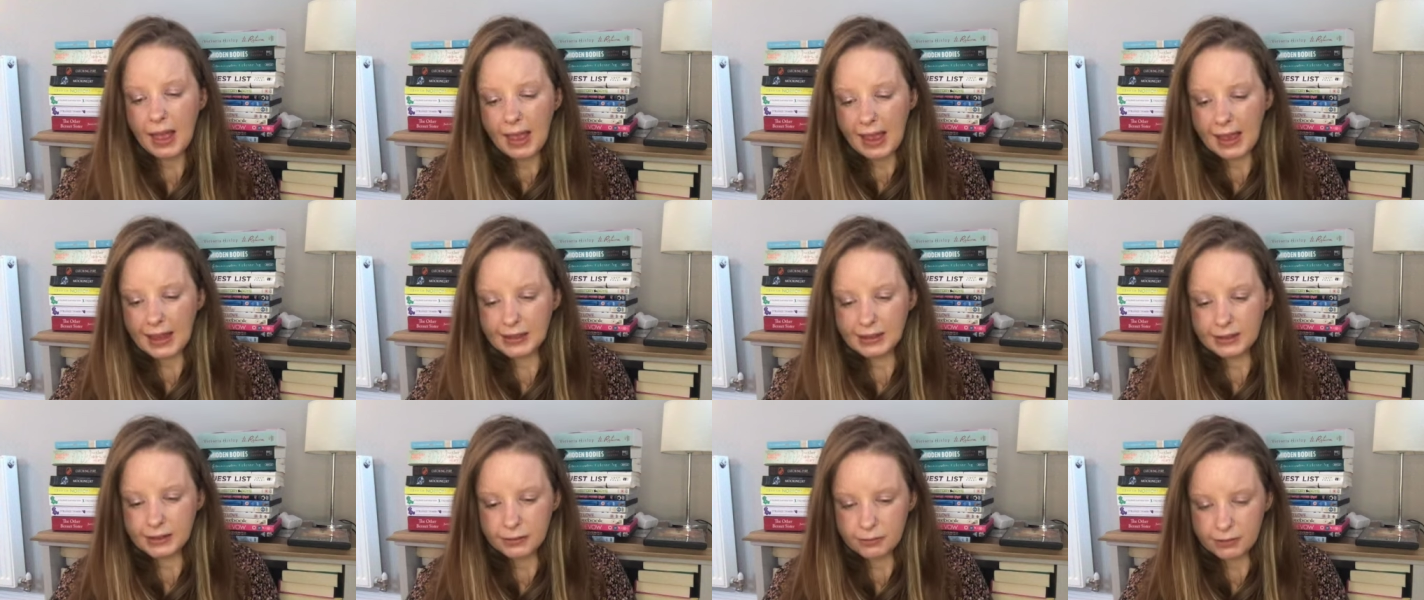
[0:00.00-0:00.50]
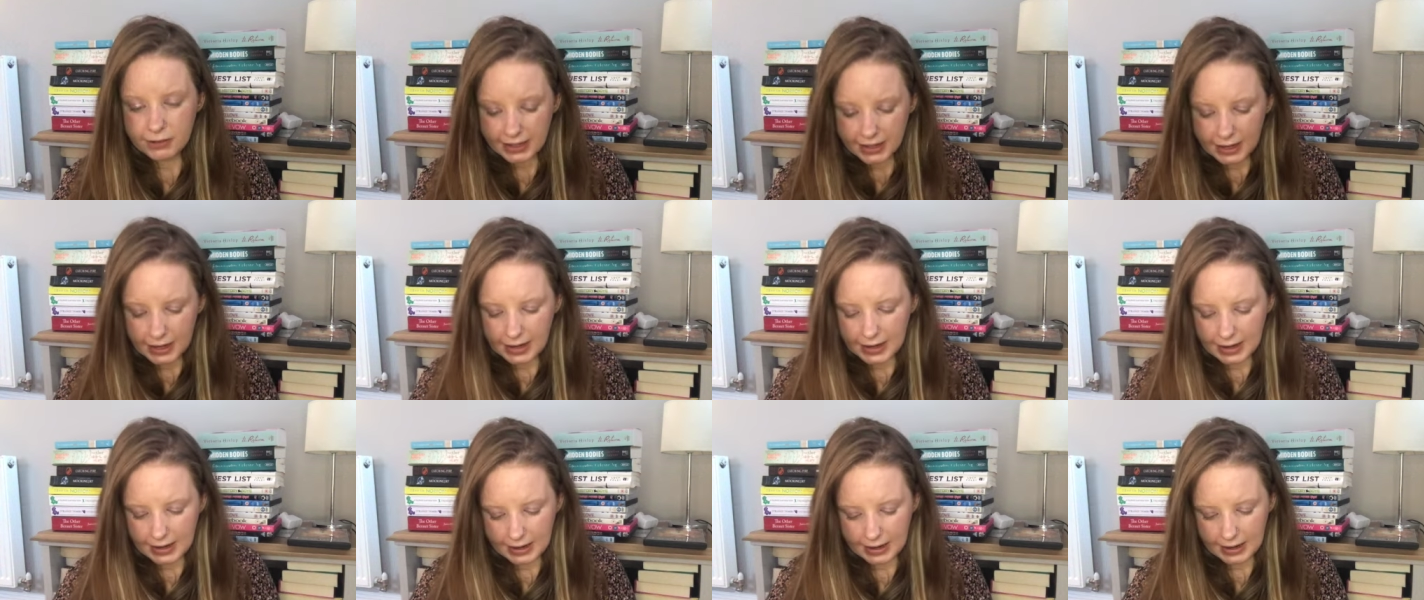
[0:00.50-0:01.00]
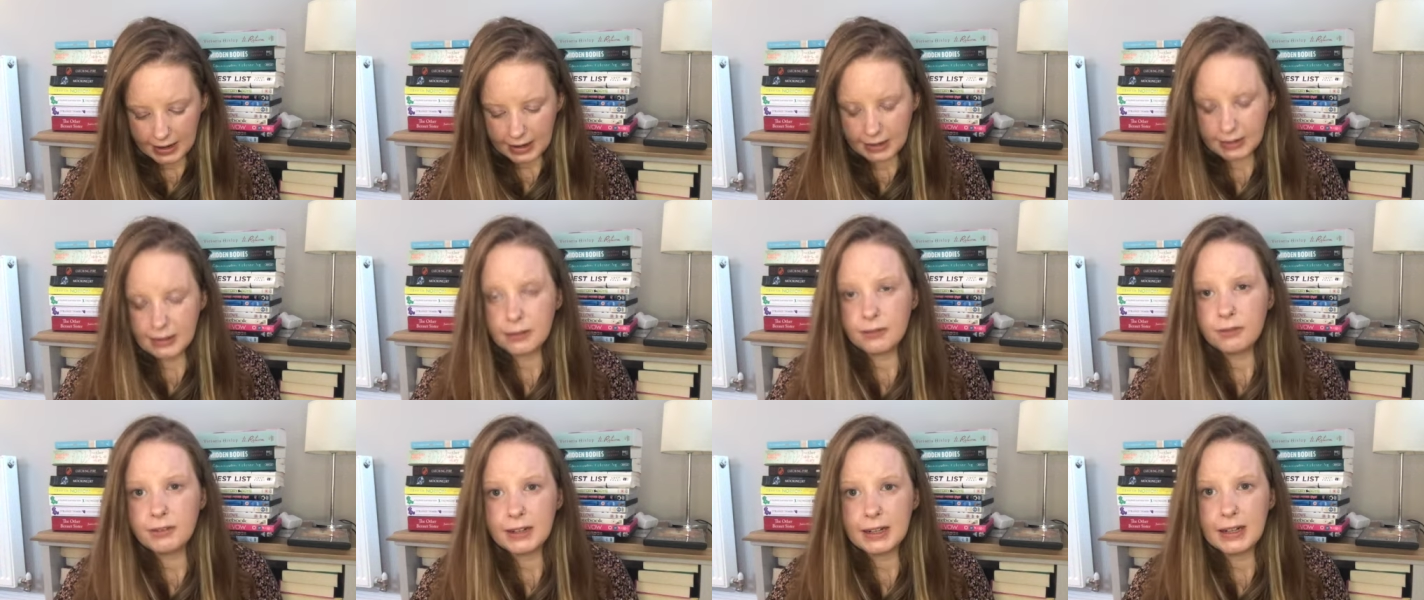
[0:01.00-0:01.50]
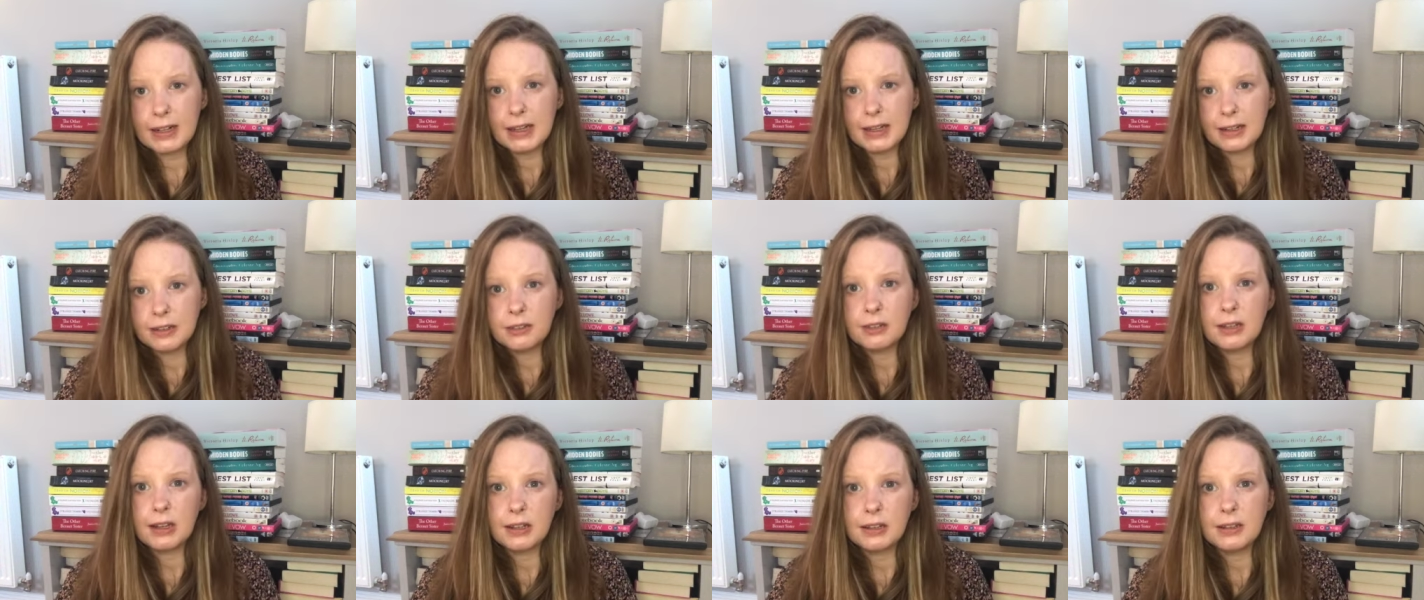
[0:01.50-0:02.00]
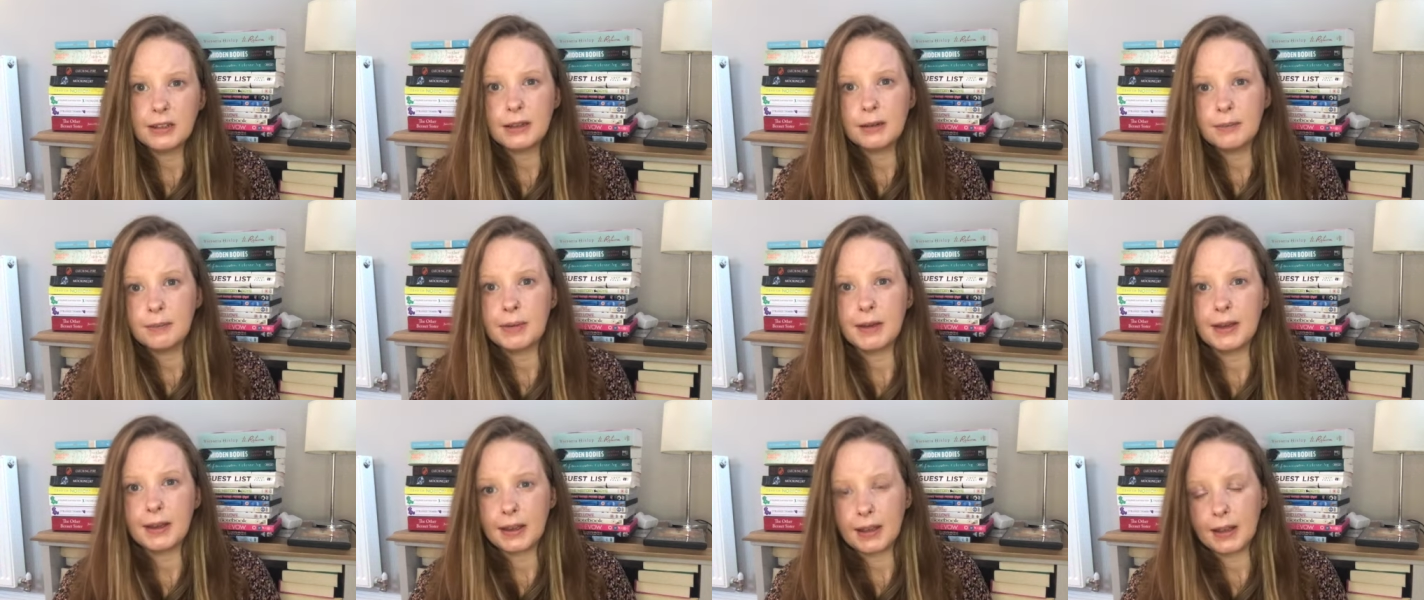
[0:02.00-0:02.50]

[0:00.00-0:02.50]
It's a really, it's a really interesting book,